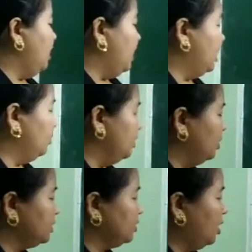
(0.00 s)
And we
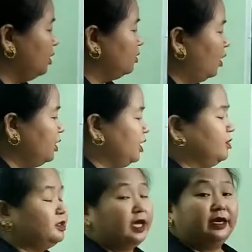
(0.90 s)
also don't
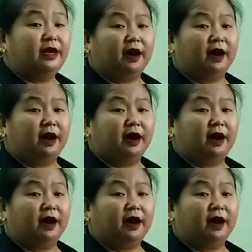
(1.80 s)
use any